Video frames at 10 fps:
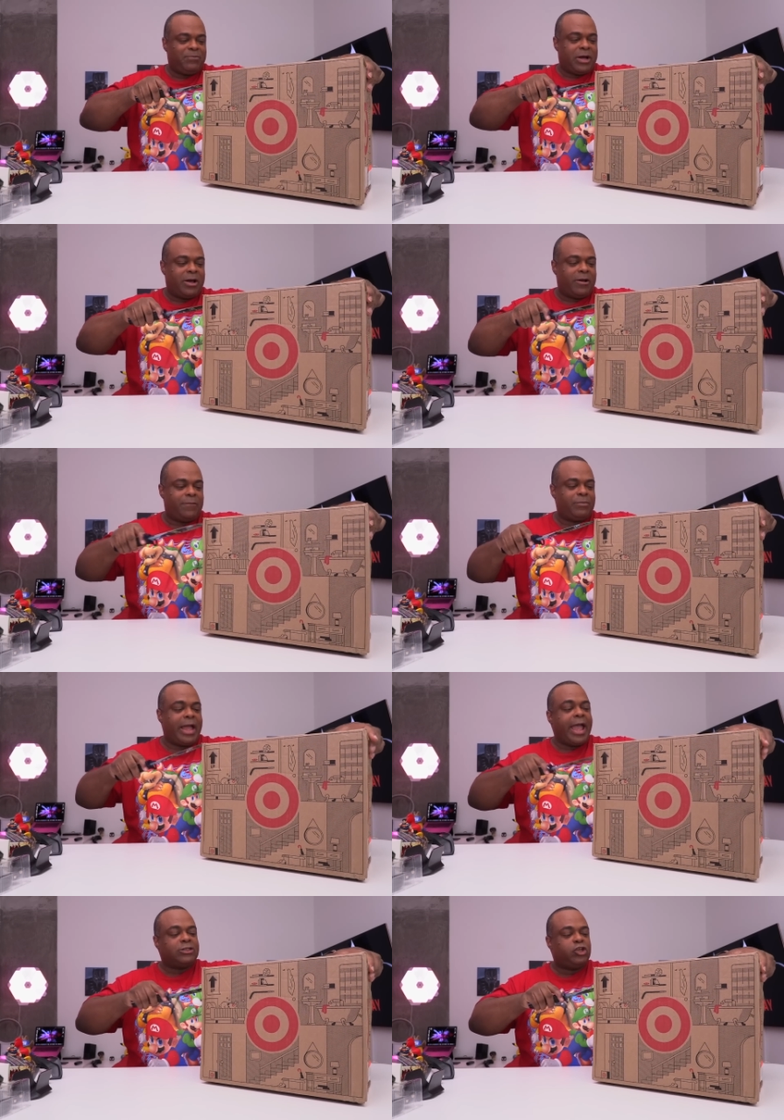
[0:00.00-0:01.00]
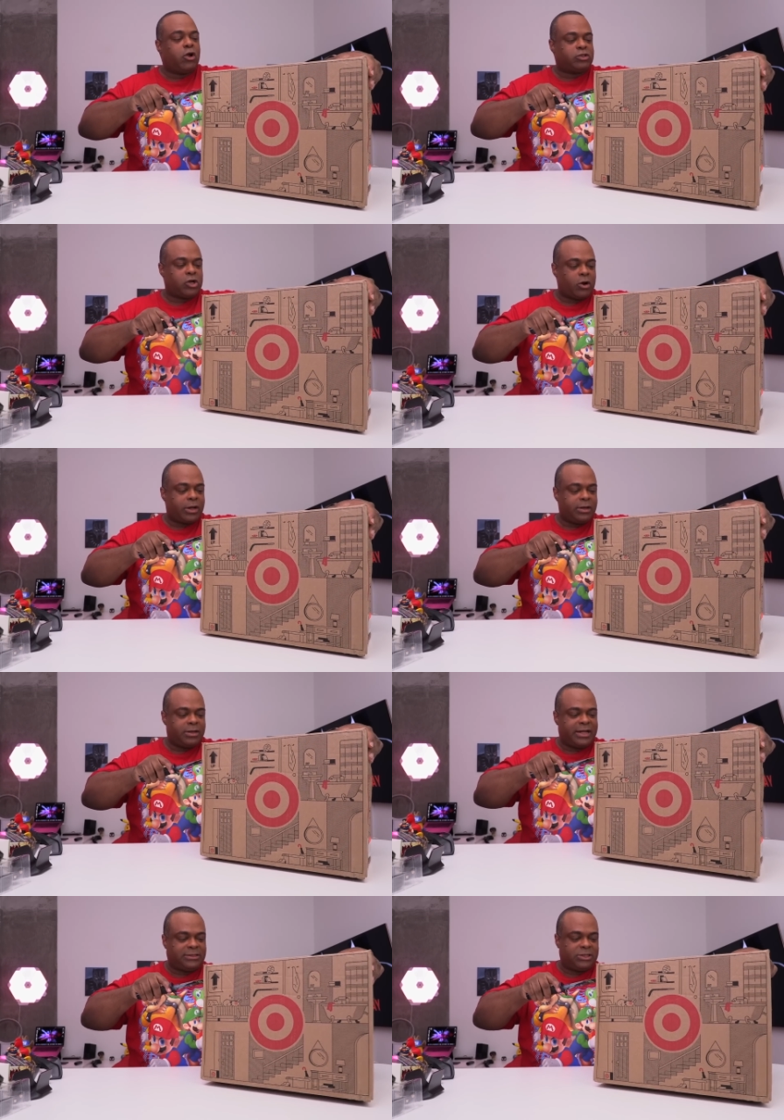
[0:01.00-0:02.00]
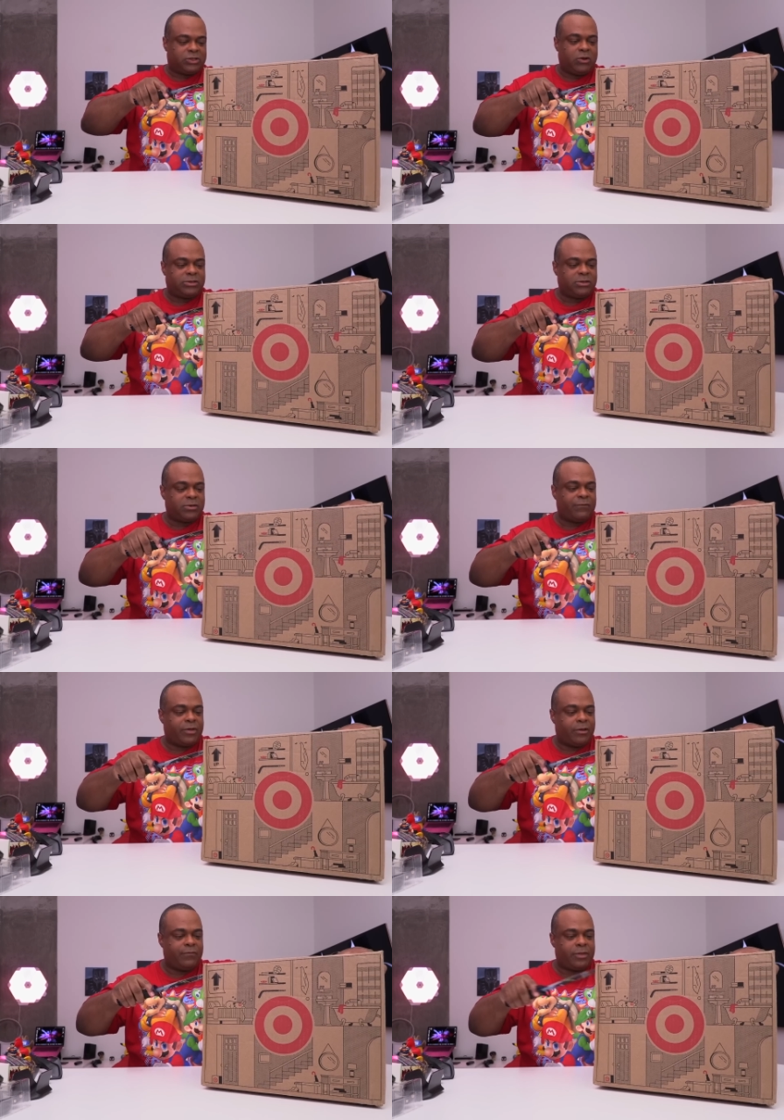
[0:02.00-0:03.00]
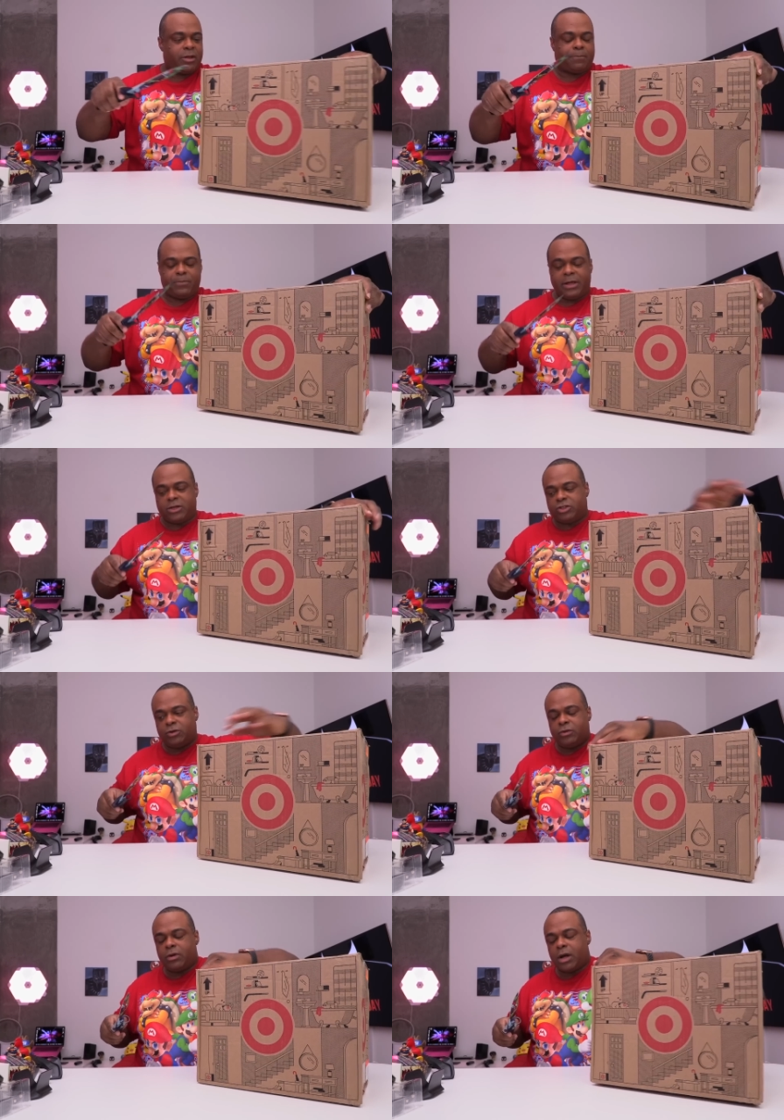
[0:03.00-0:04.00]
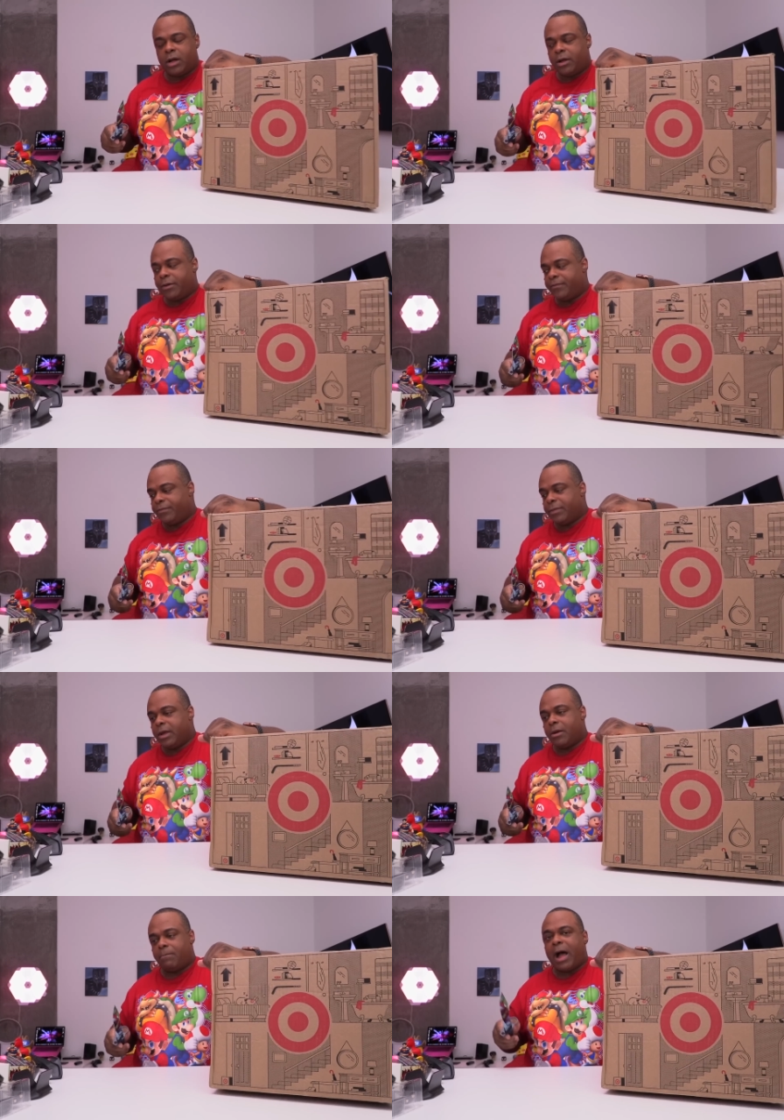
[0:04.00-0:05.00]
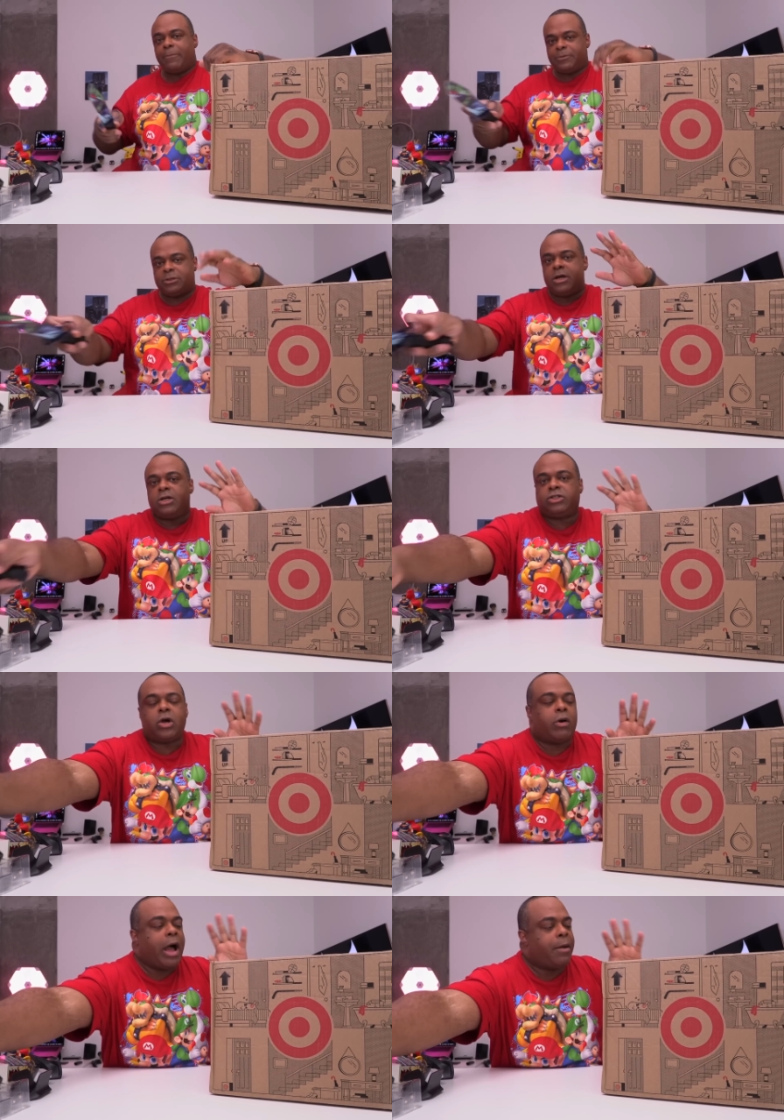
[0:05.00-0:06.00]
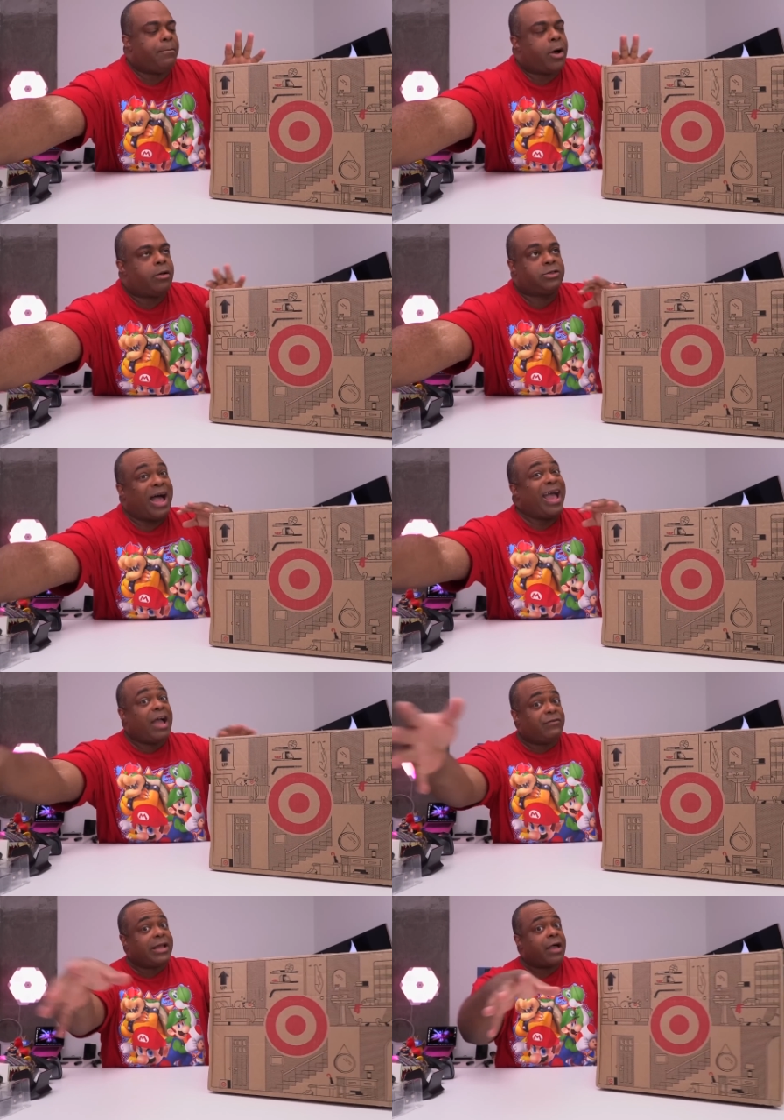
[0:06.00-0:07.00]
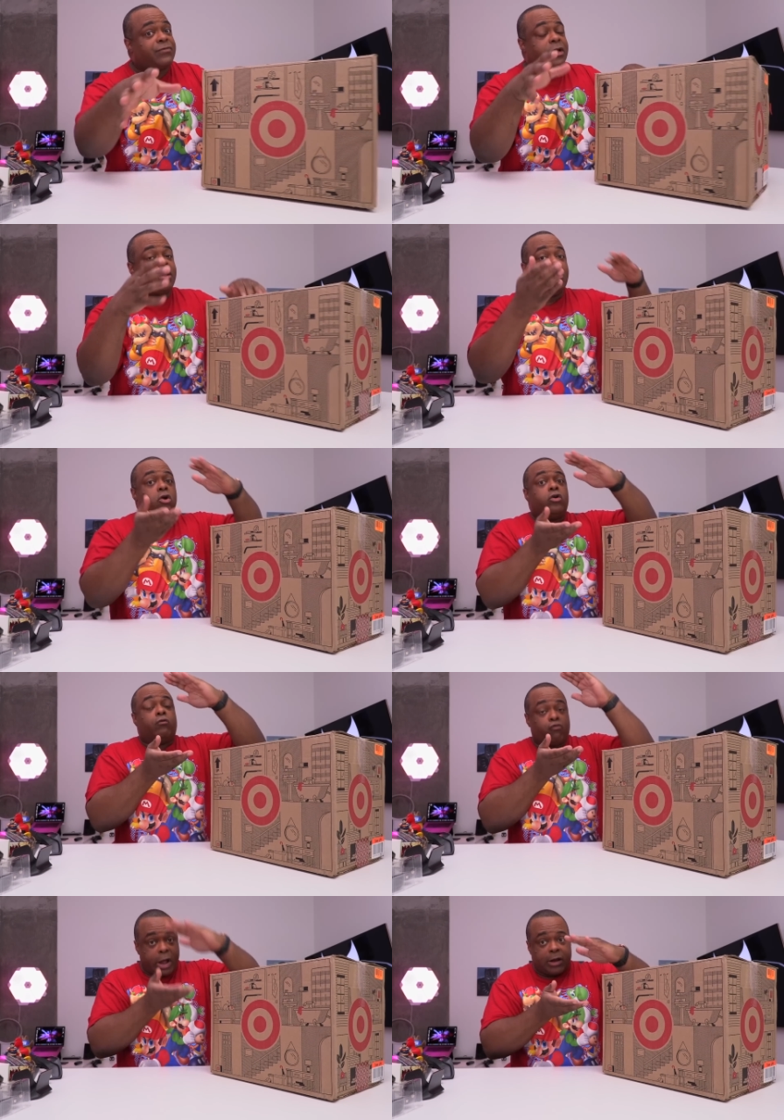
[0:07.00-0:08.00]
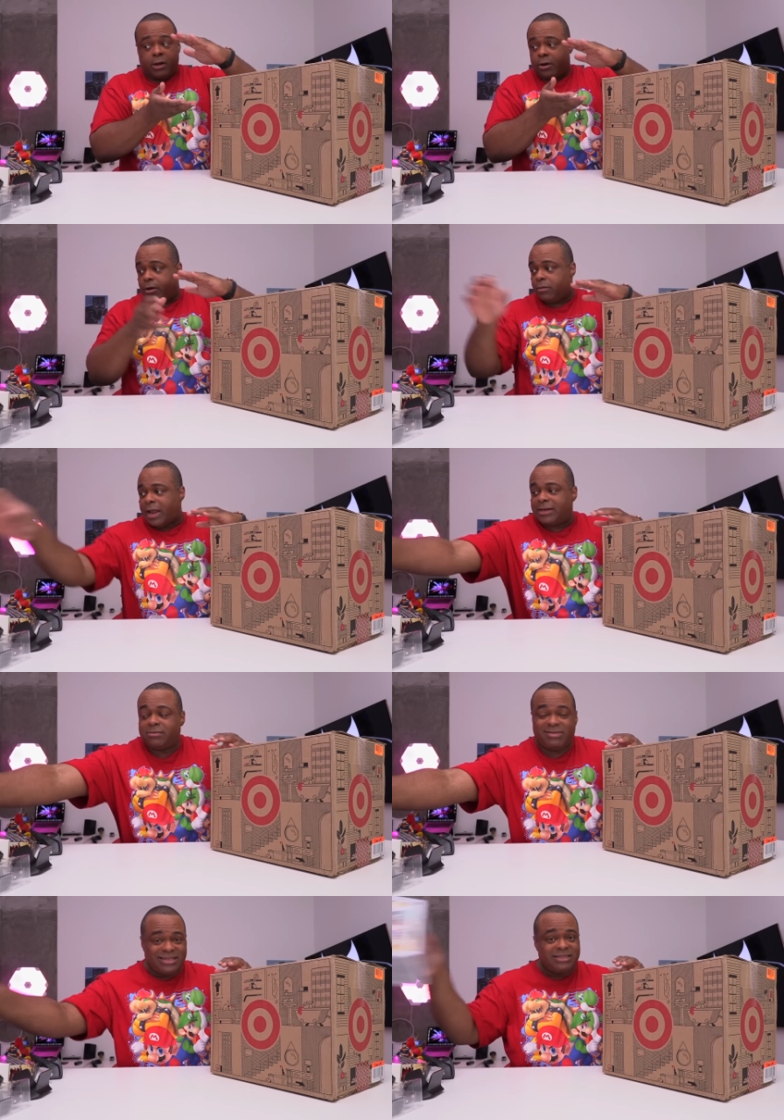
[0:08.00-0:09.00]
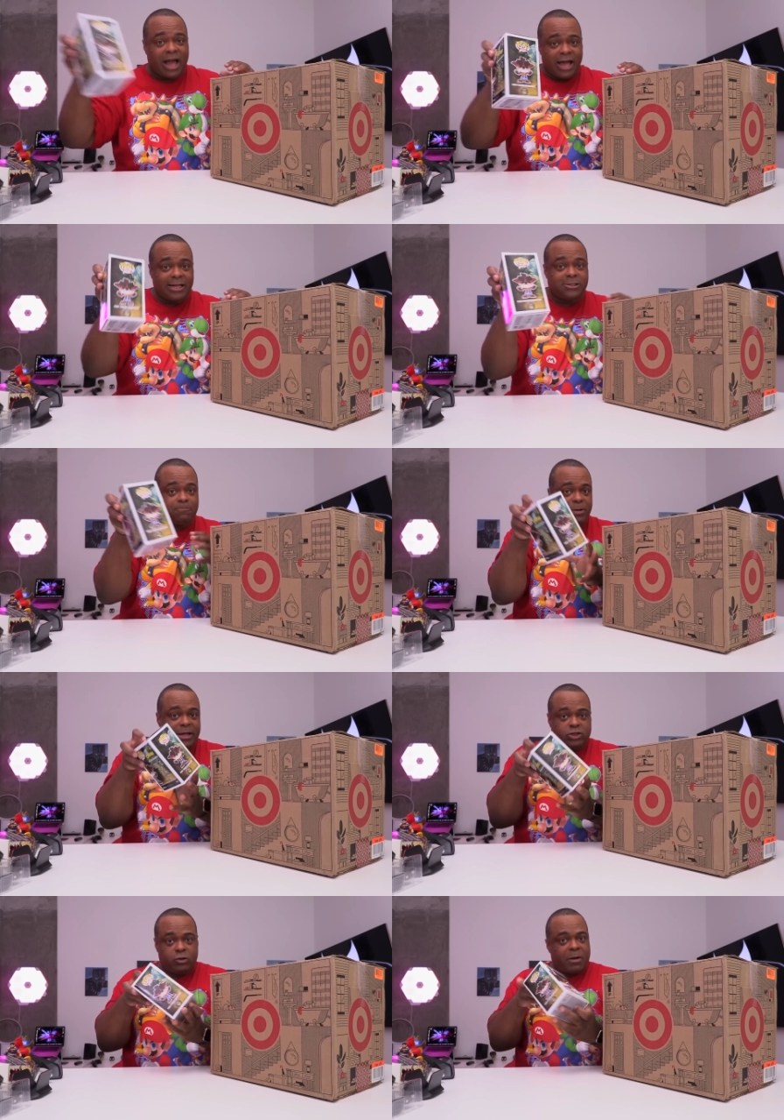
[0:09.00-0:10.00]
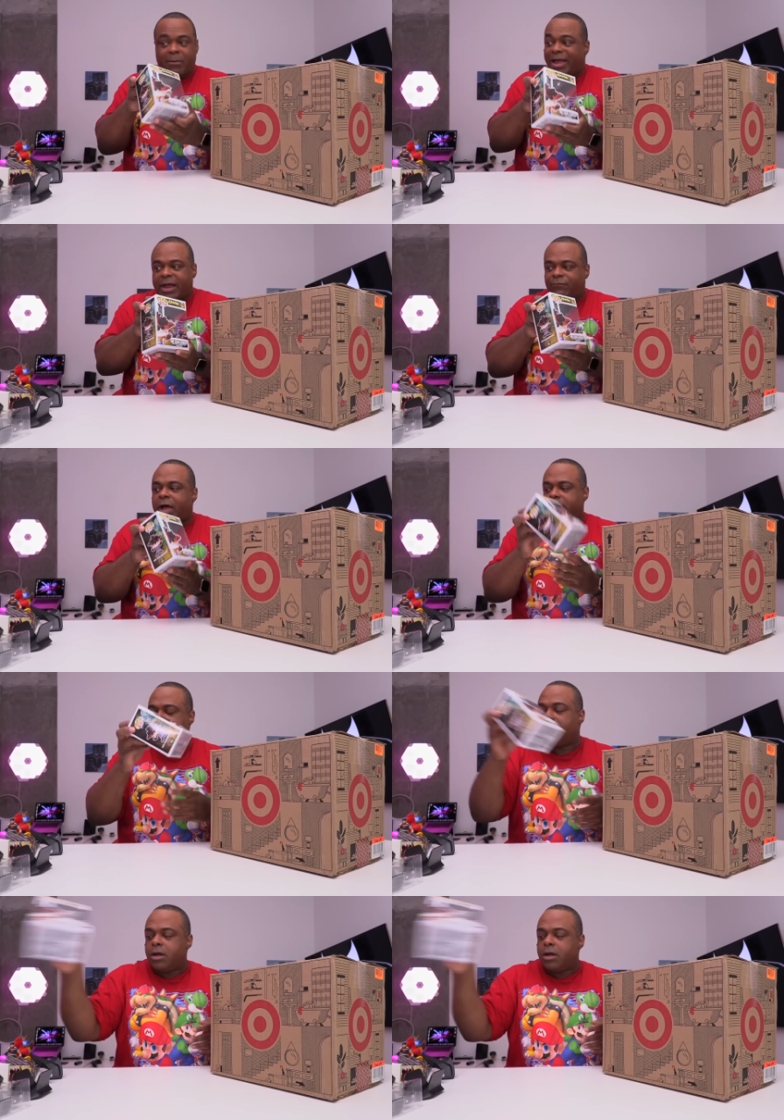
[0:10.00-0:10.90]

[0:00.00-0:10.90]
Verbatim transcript: Uh, as you know, Target gets exclusives of the, the Pikachu um, pops. So I bought, so I haven't got the regular like this size Pikachu pop. I can't find it.